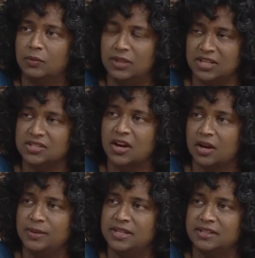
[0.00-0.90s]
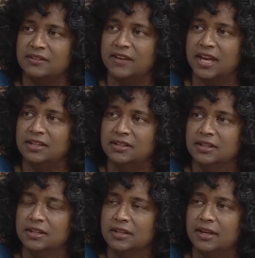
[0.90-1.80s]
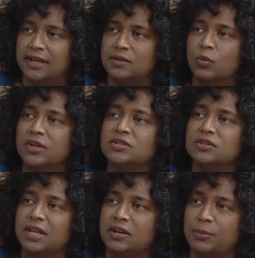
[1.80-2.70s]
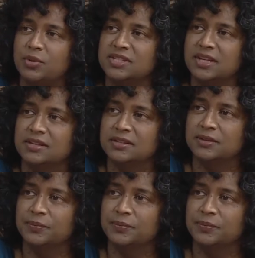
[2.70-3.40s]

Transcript: these armies that have gathered, and what do they represent?